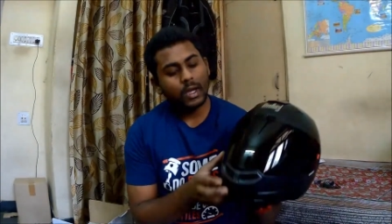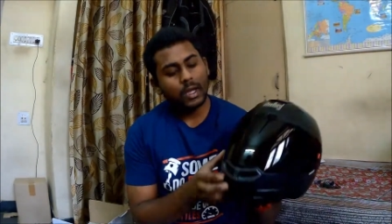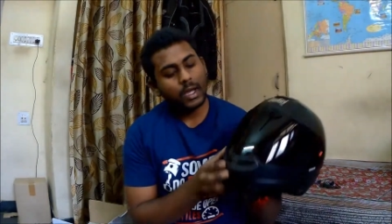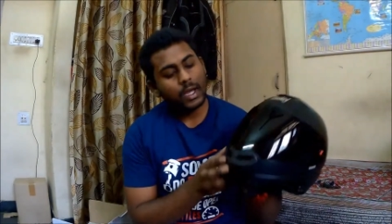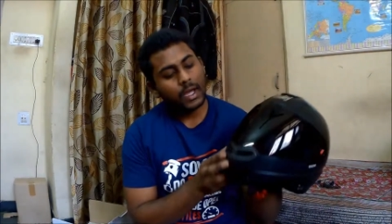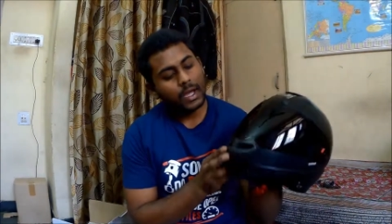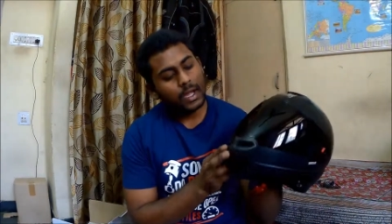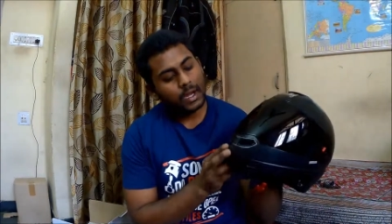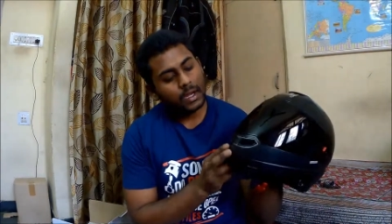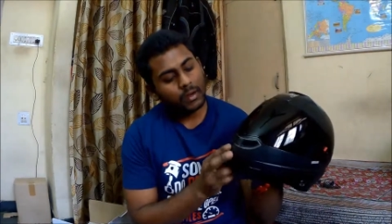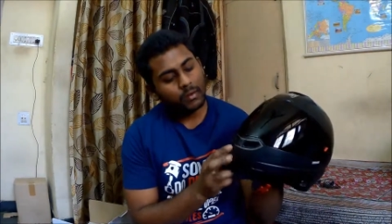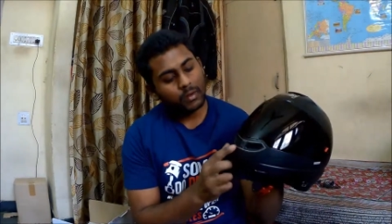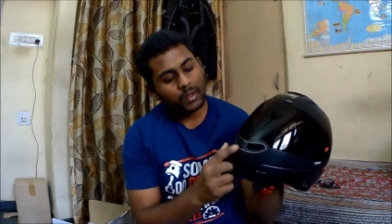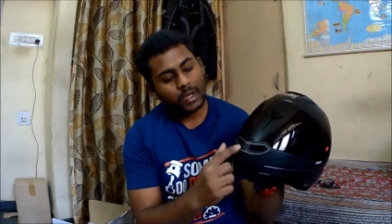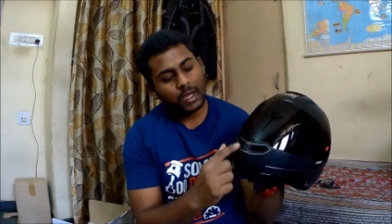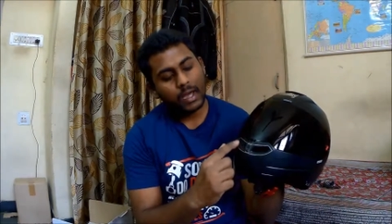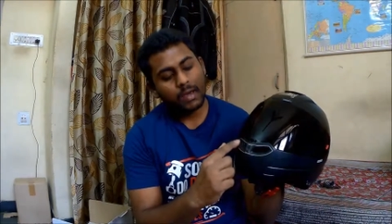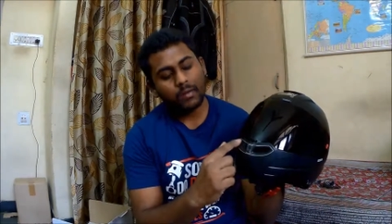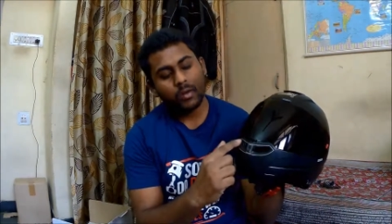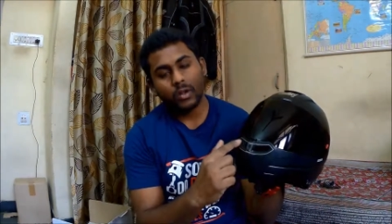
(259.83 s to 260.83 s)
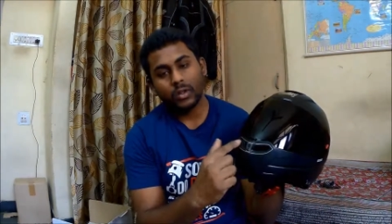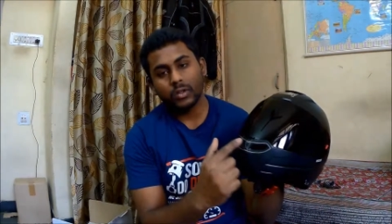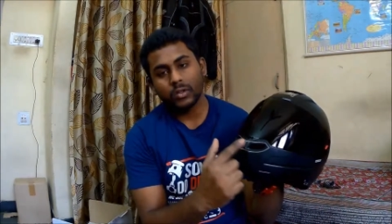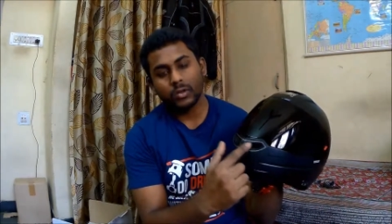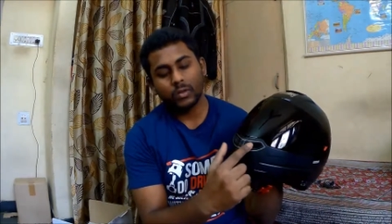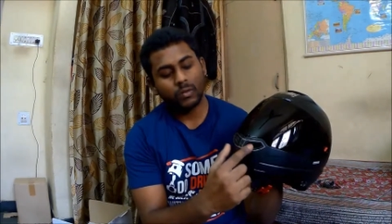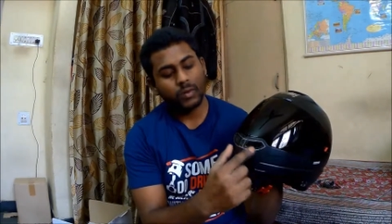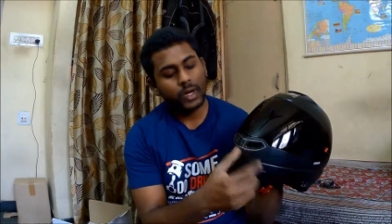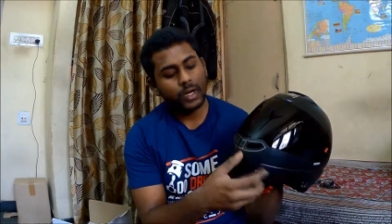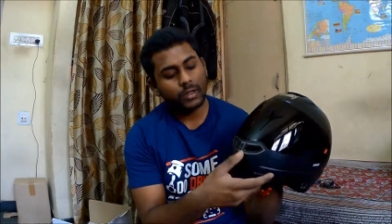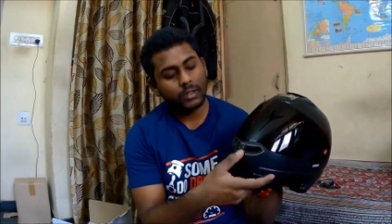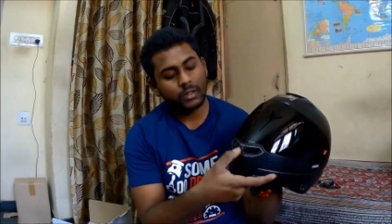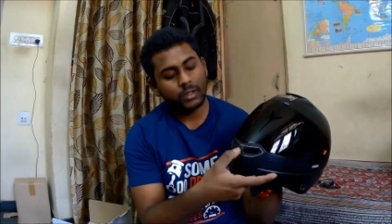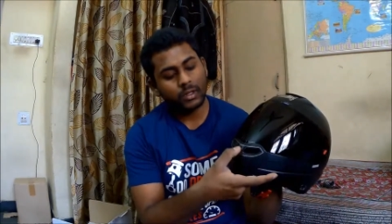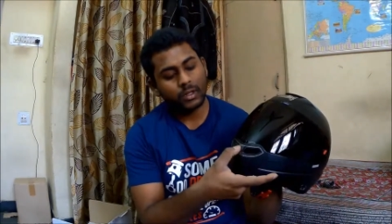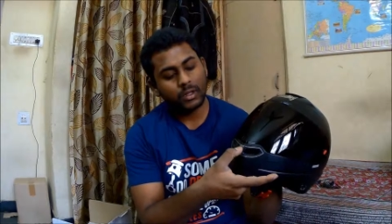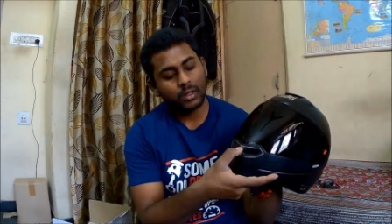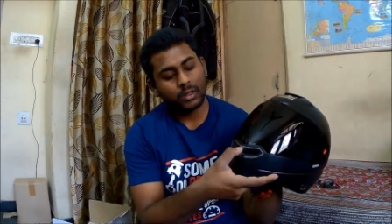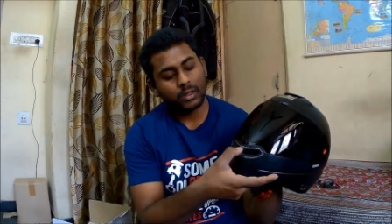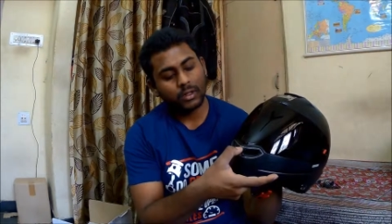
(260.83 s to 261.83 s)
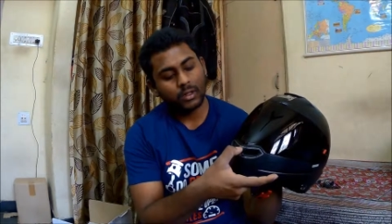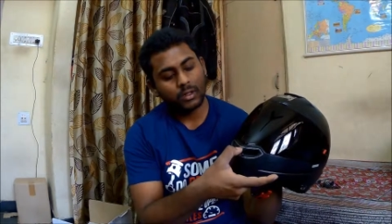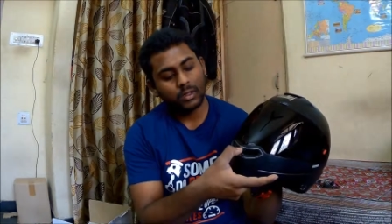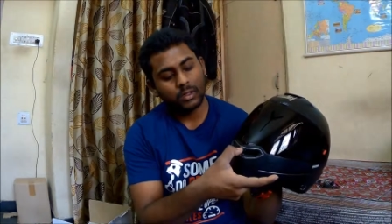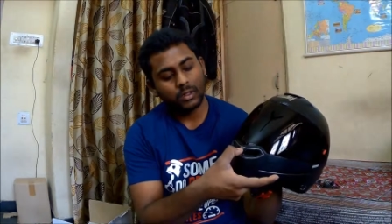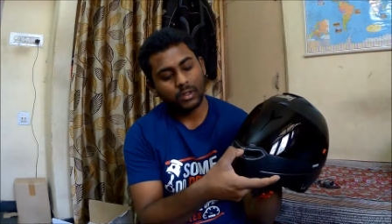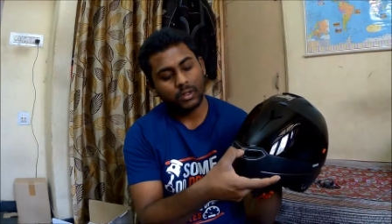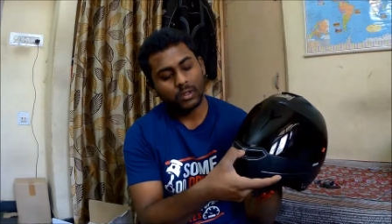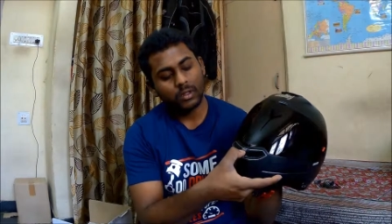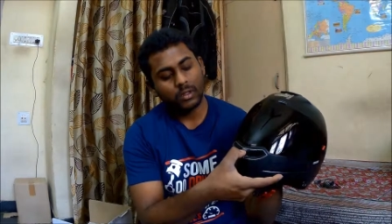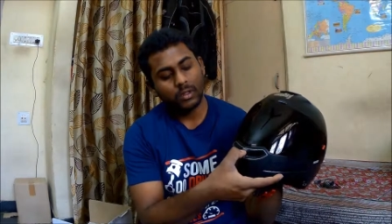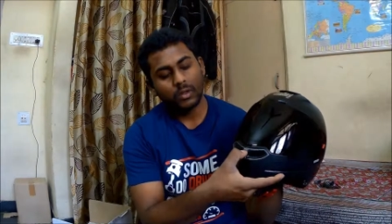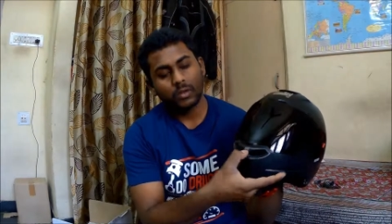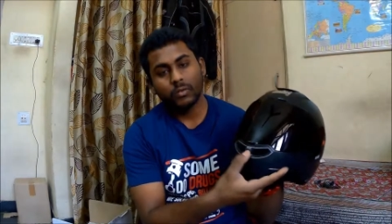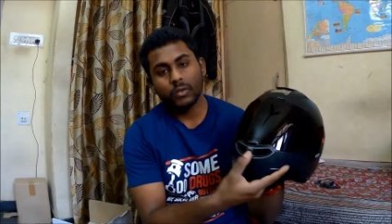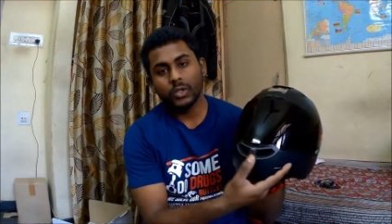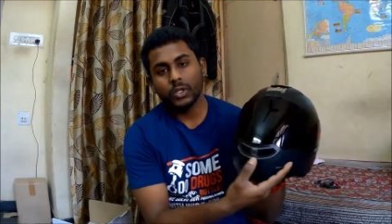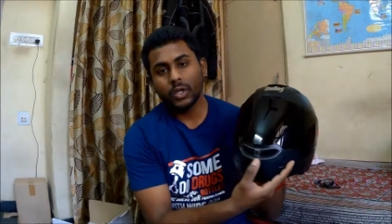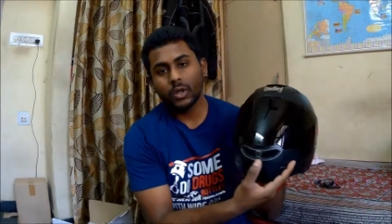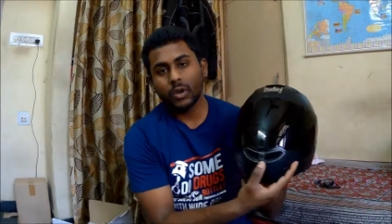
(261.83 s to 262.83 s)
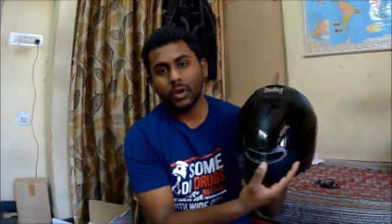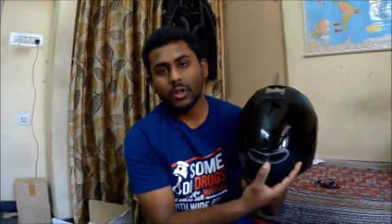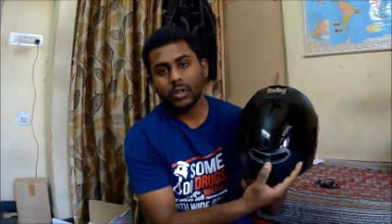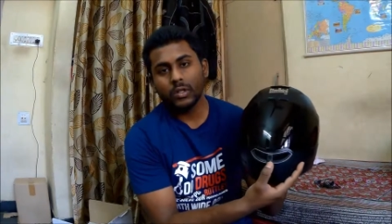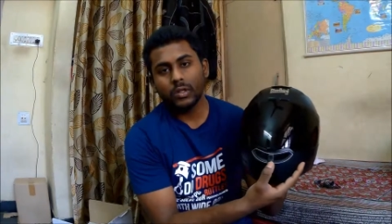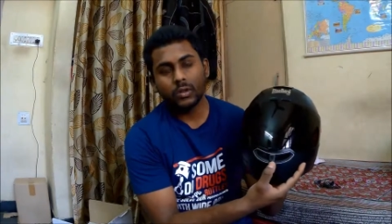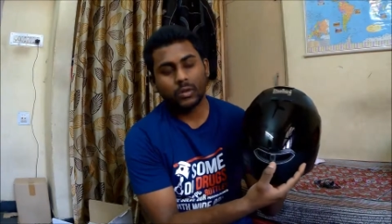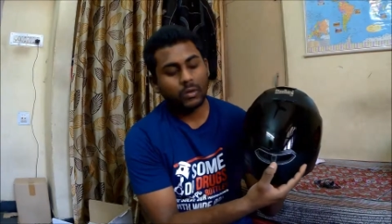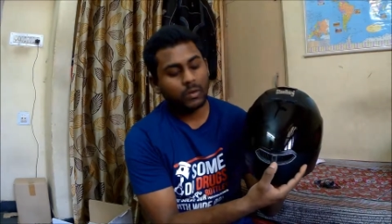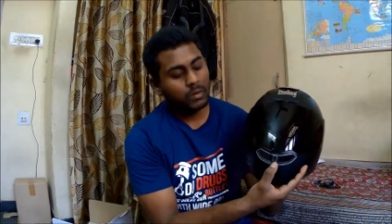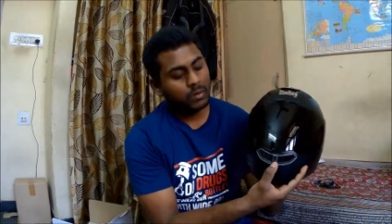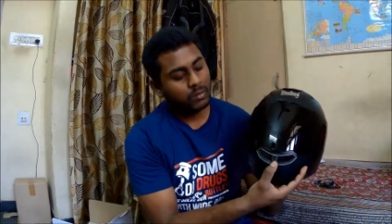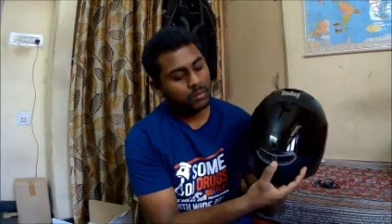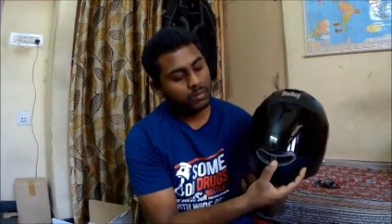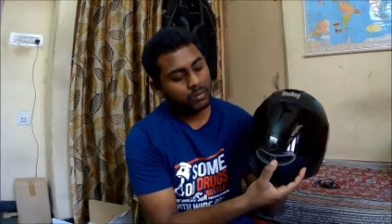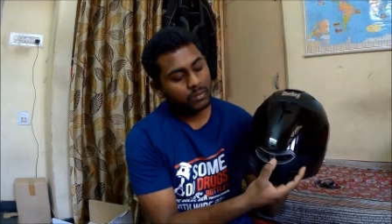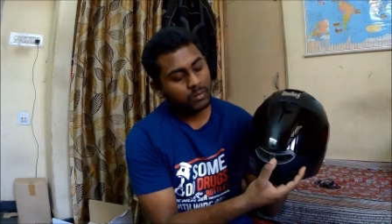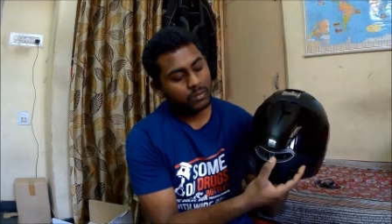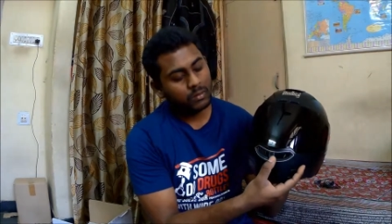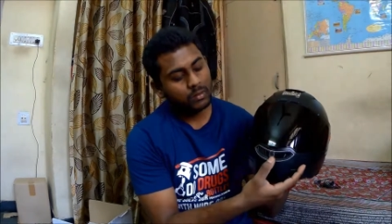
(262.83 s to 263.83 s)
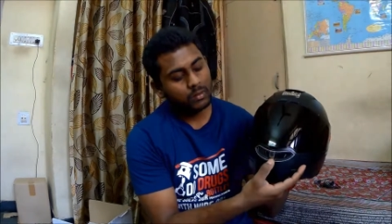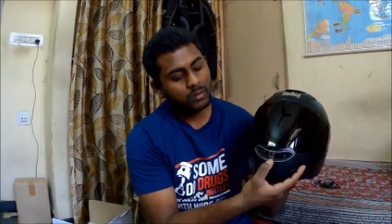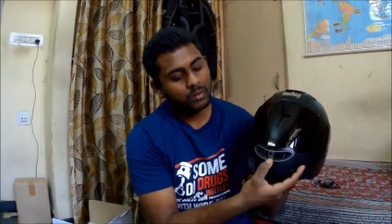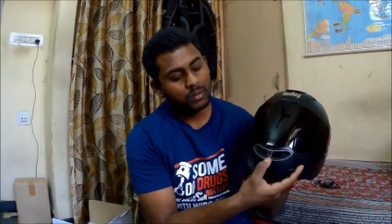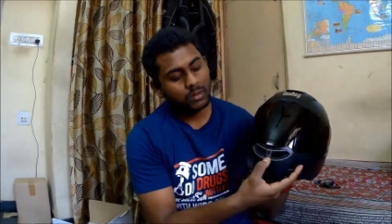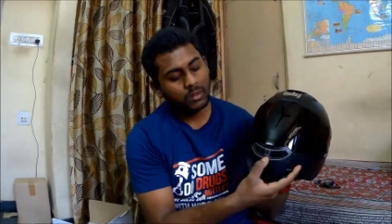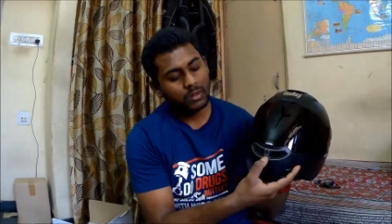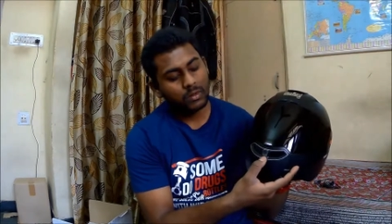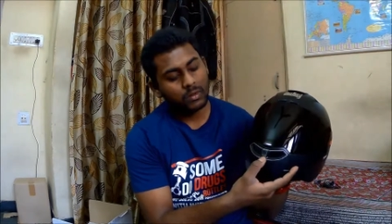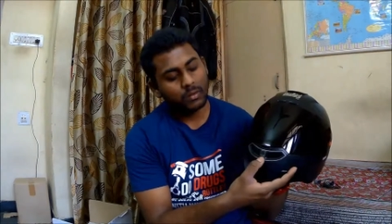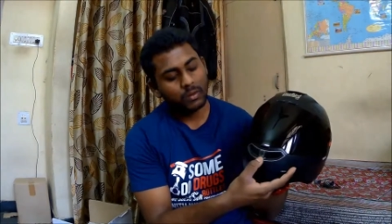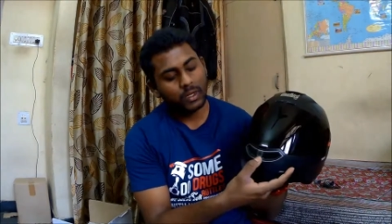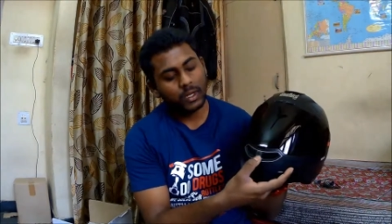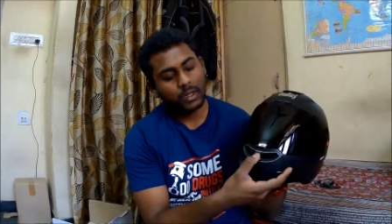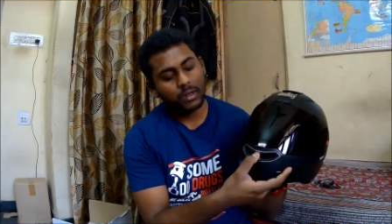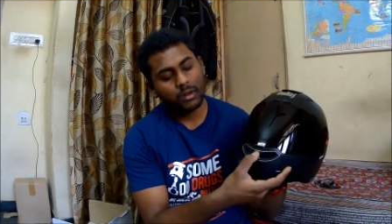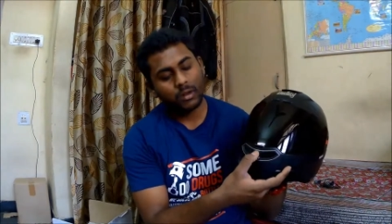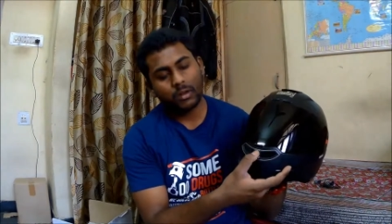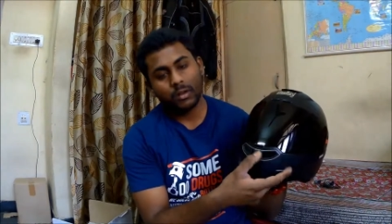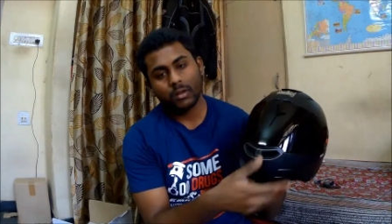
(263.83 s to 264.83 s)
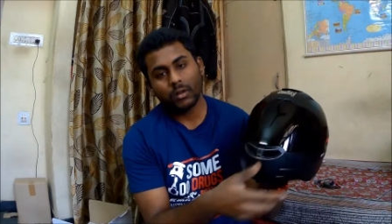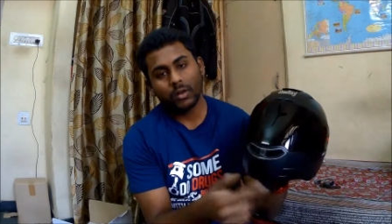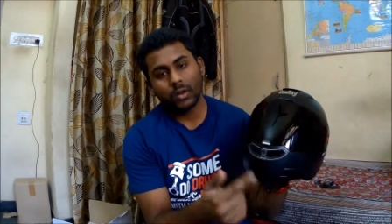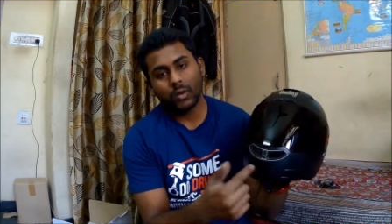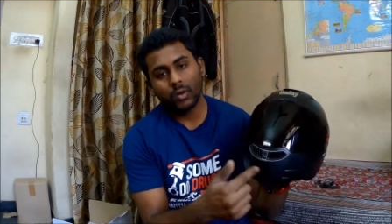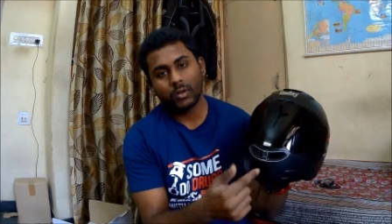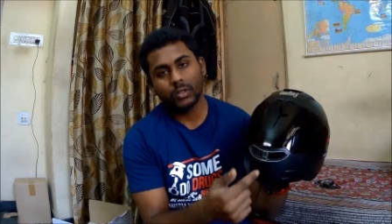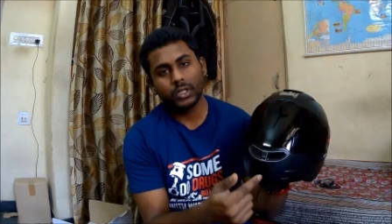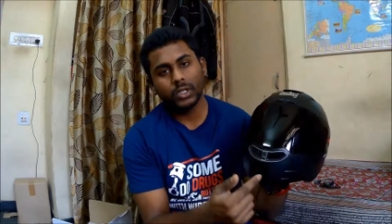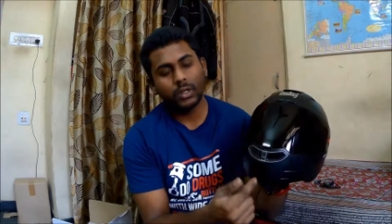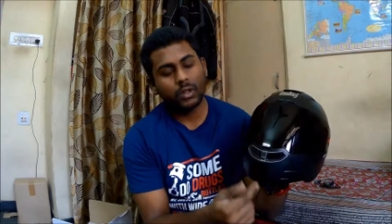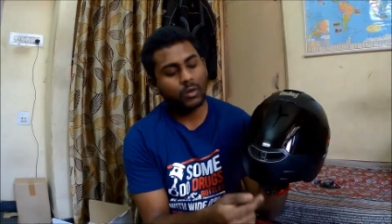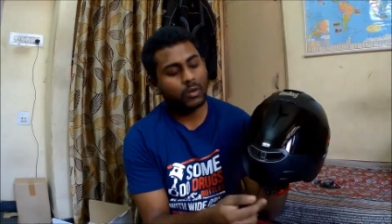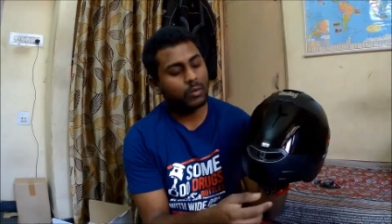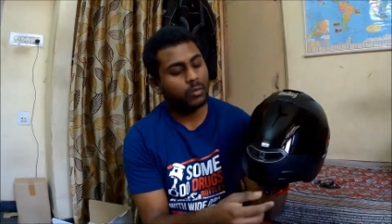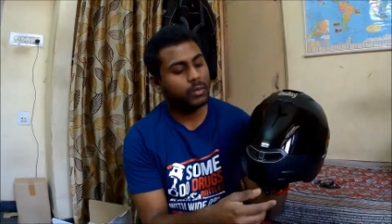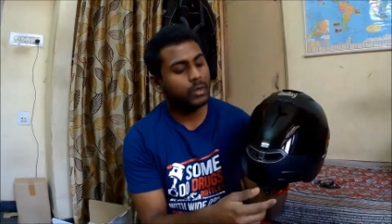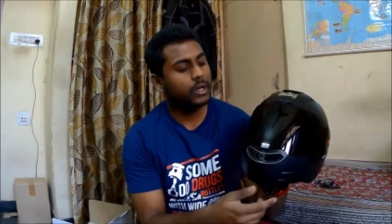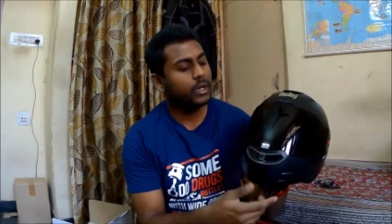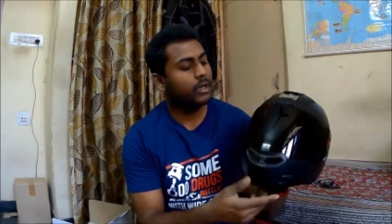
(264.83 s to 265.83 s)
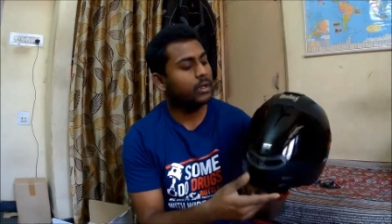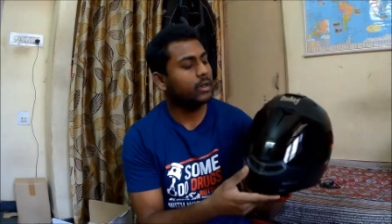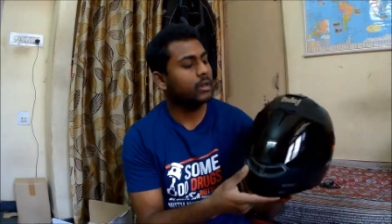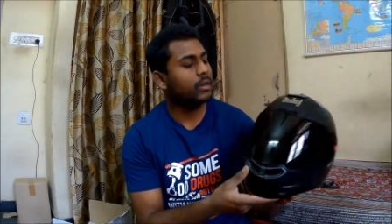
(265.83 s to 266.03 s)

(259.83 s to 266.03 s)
and we have also vents here which are also we can close it or open it